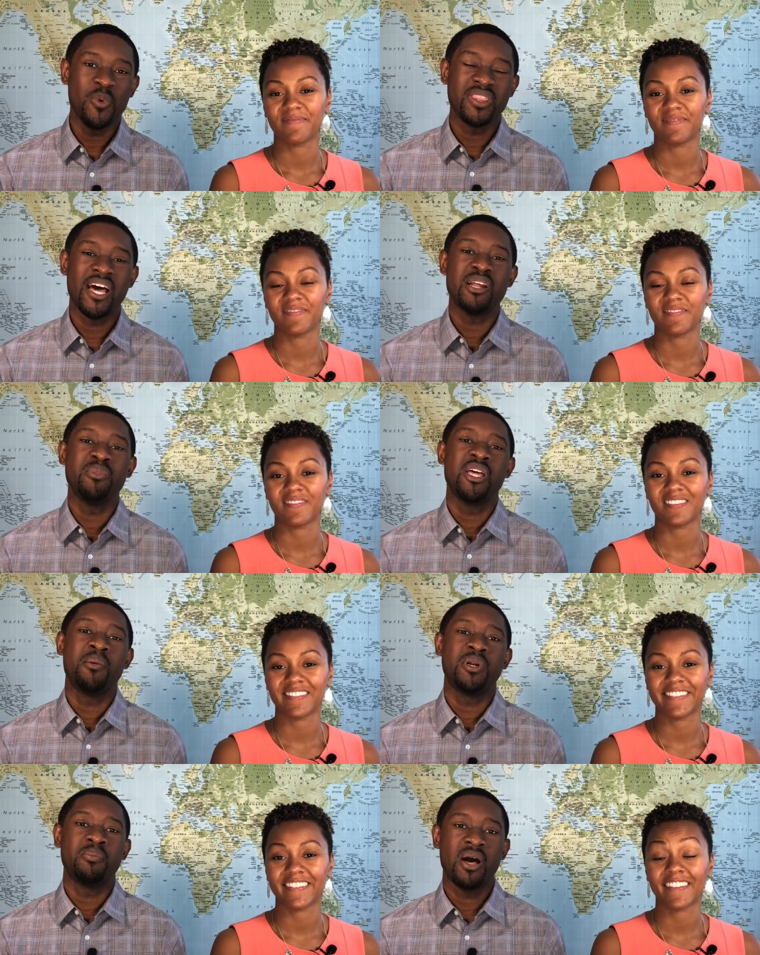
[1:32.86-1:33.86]
Speaker 1: without it
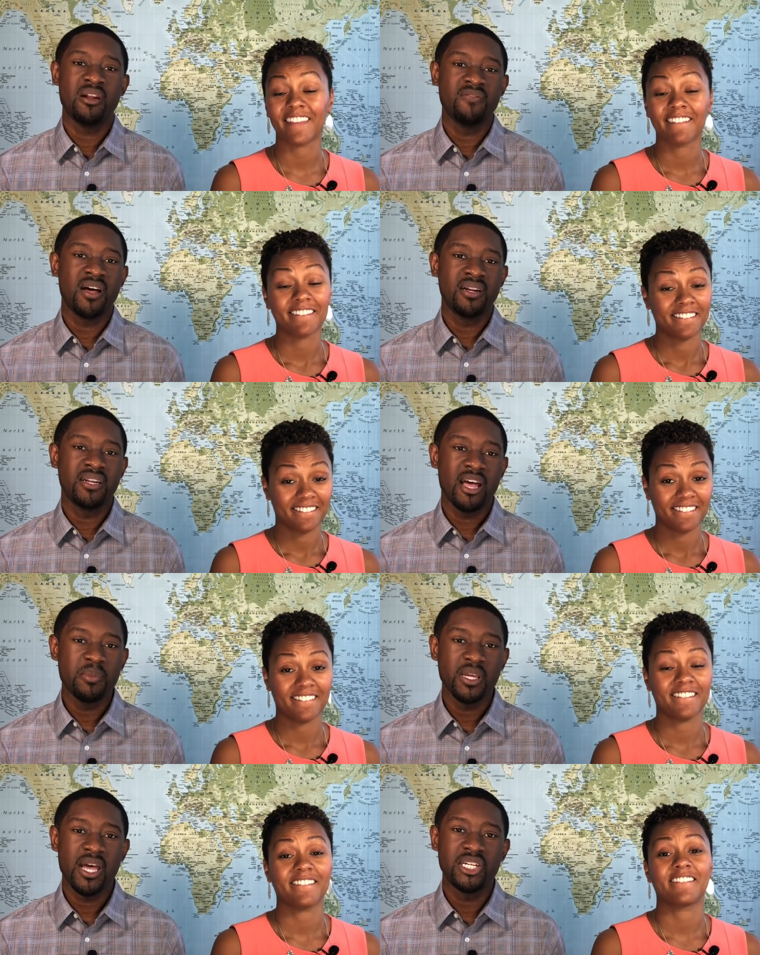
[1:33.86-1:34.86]
becoming a modified
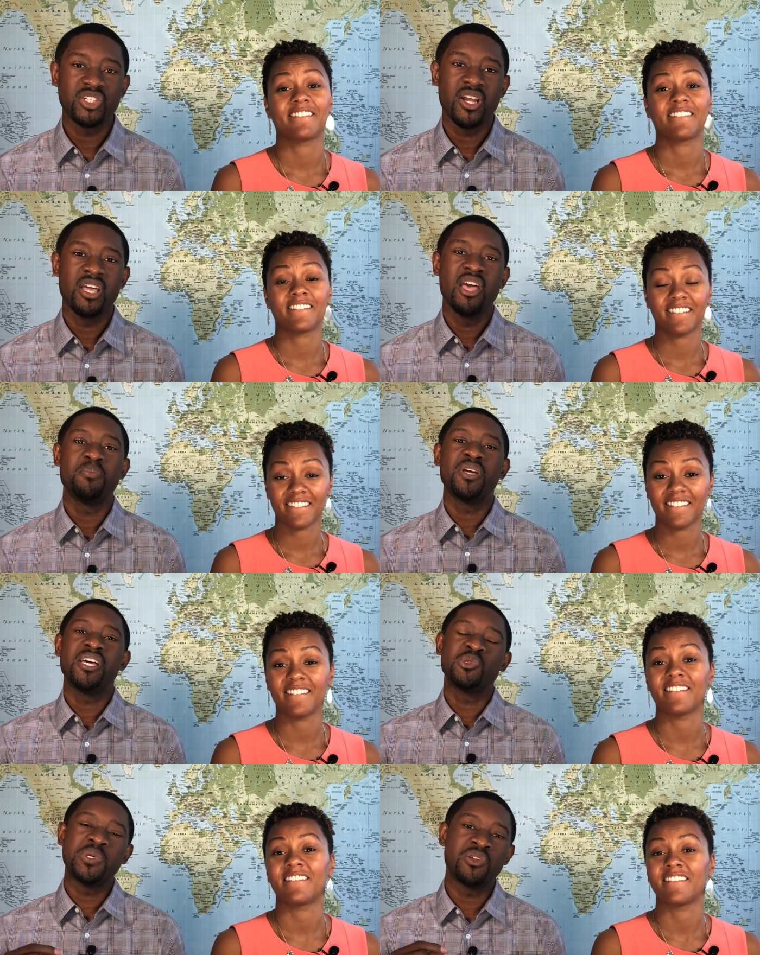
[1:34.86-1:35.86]
endowment contract
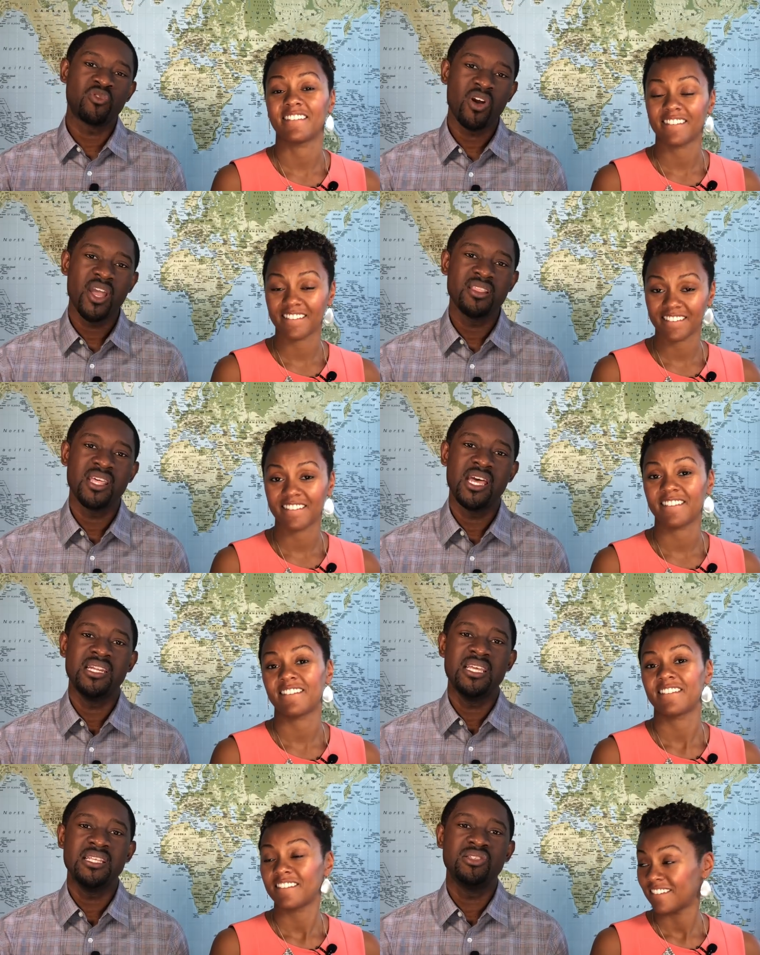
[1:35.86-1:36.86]
because we can write
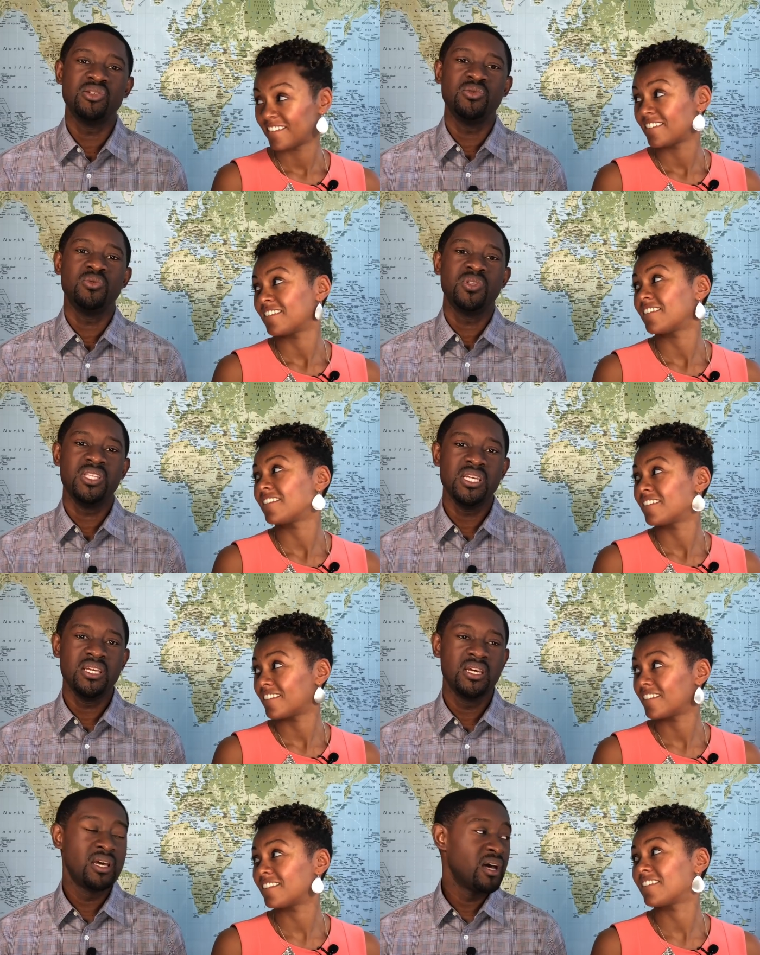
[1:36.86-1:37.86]
that into
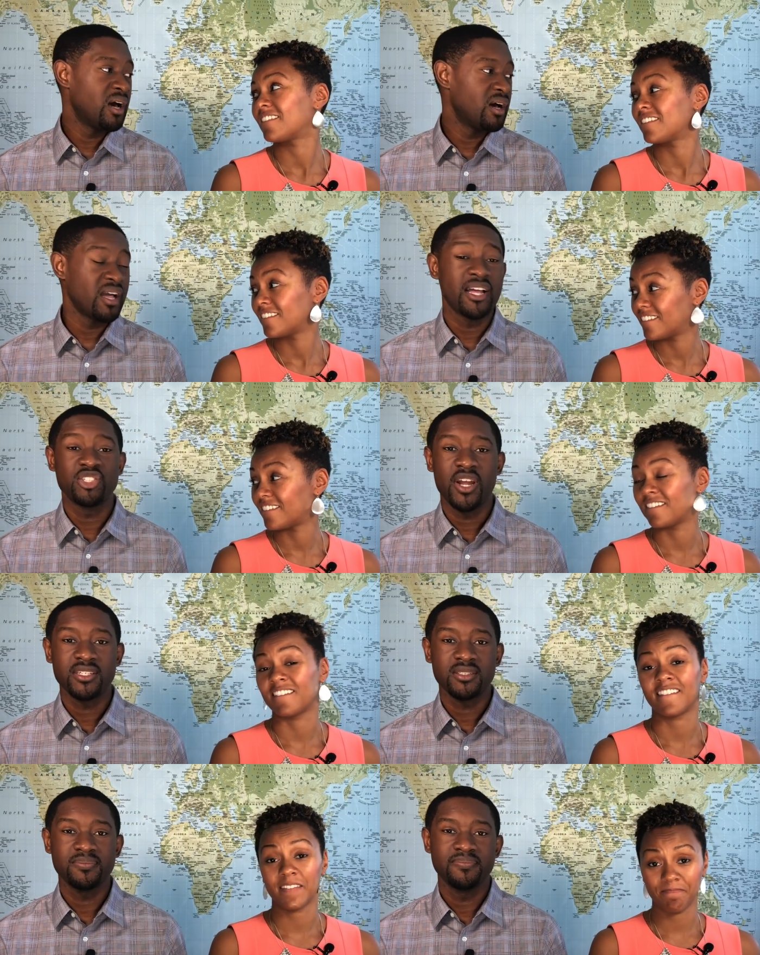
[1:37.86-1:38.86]
the uh,
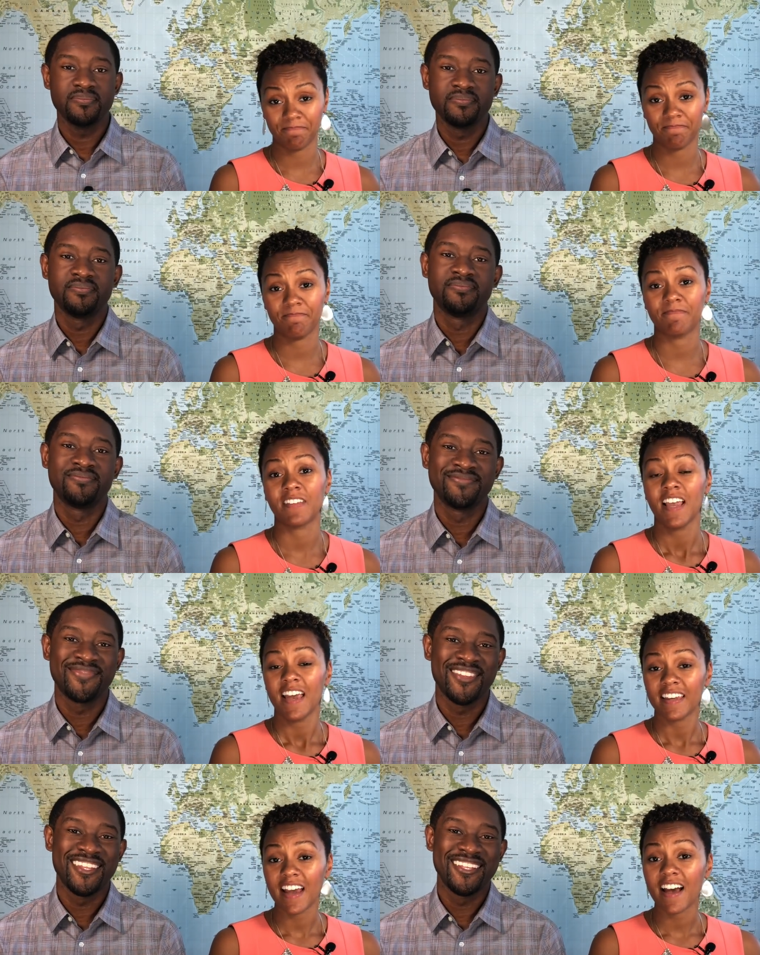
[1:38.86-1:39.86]
contract.
Speaker 2: Mm-hmm.
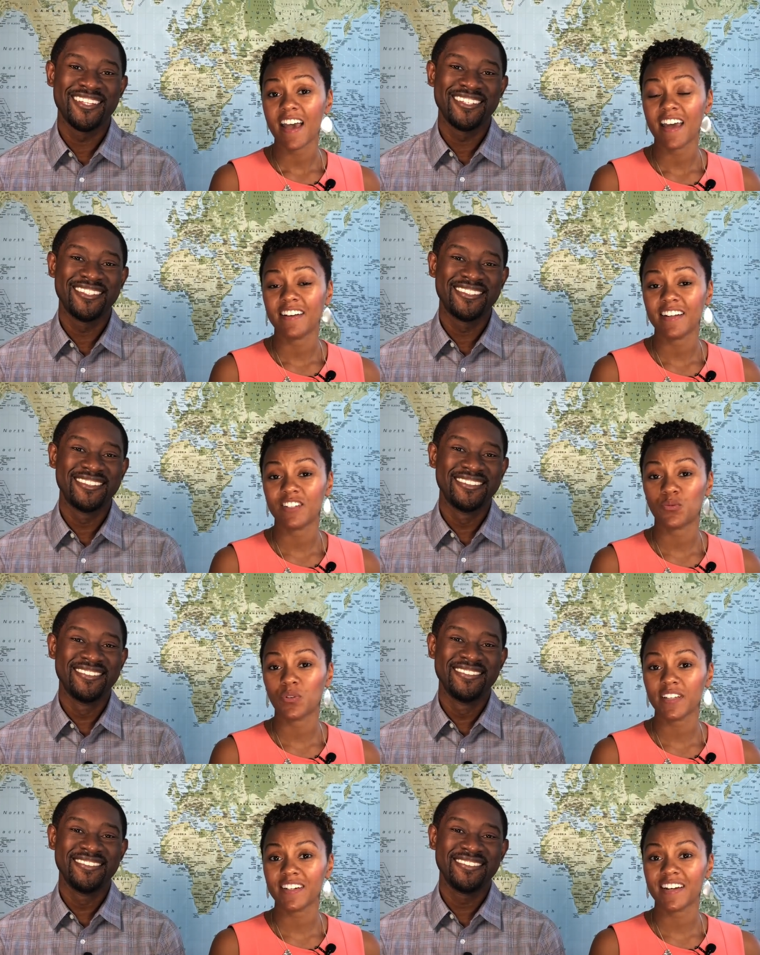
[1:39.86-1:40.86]
Yeah, and
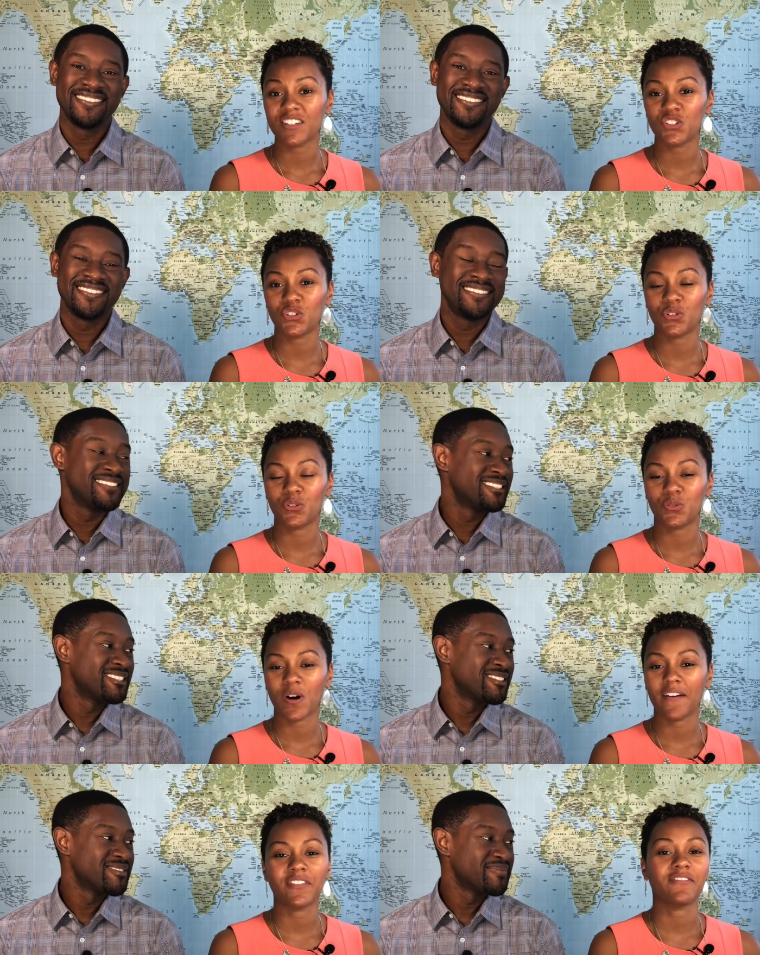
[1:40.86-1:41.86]
it's really nice
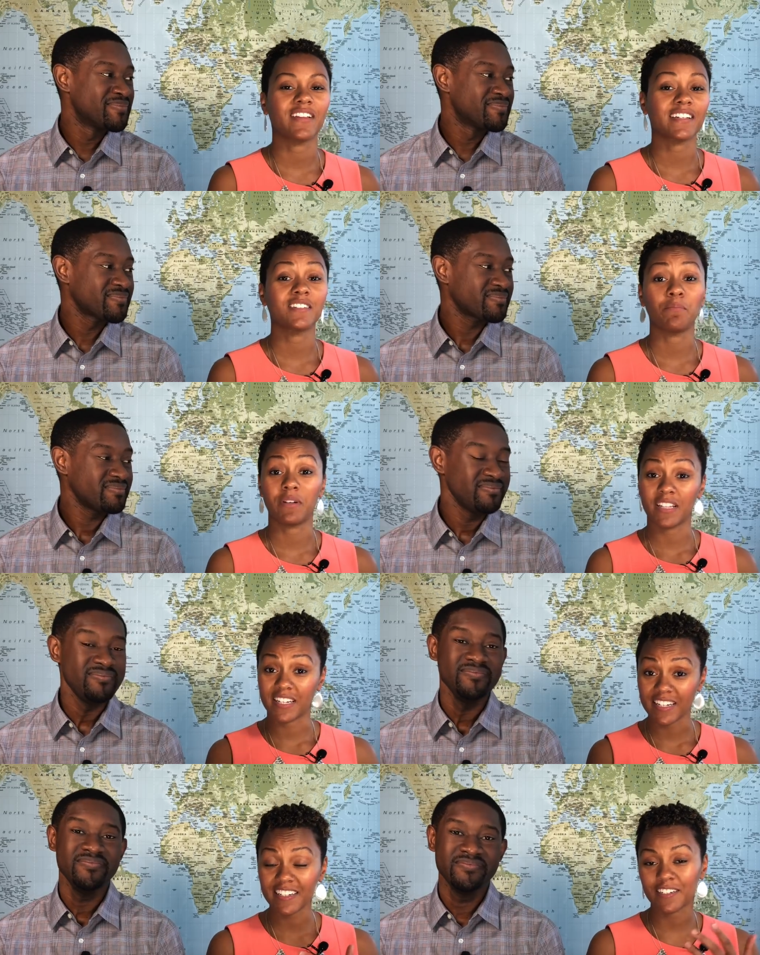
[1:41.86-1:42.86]
to have the
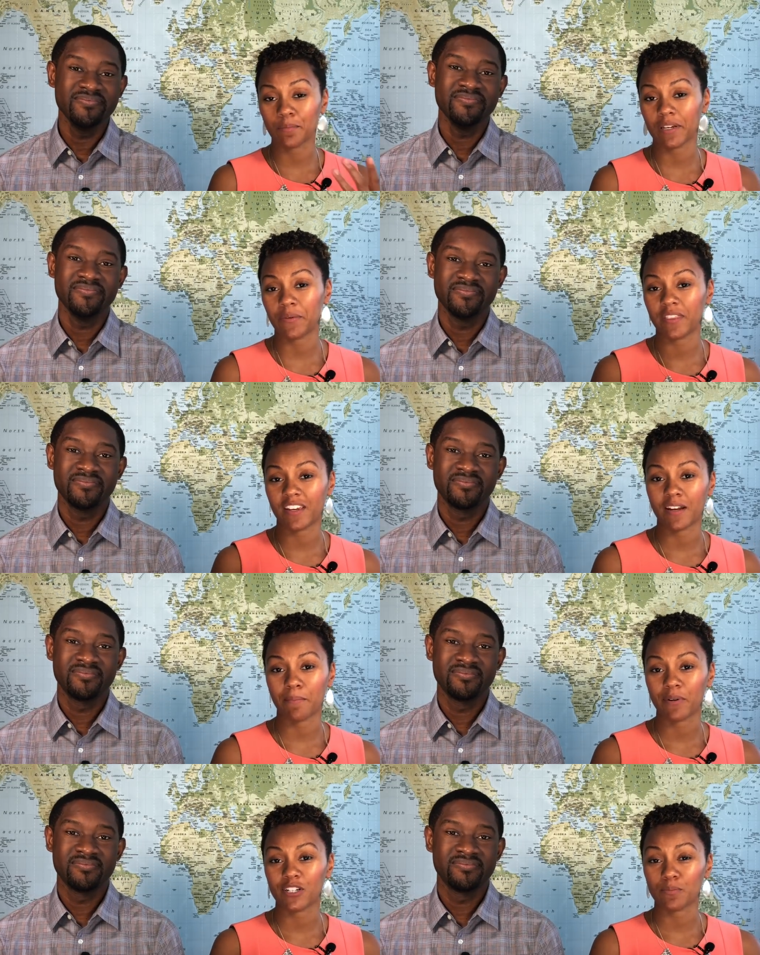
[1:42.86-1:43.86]
flexibility to play with the
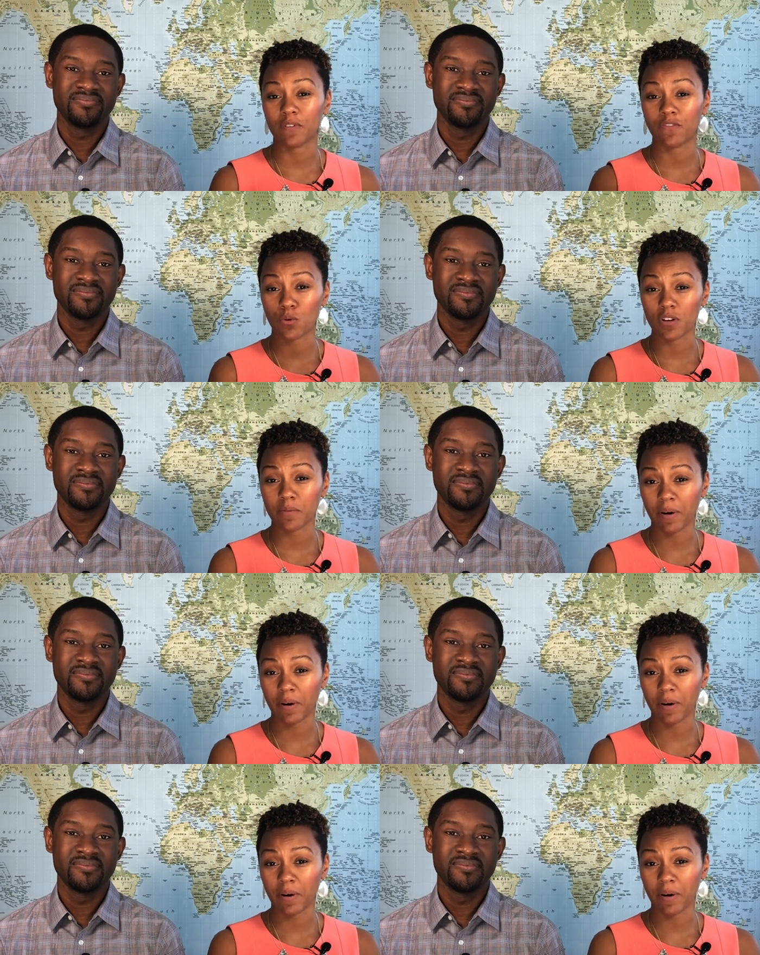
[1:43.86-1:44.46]
numbers before the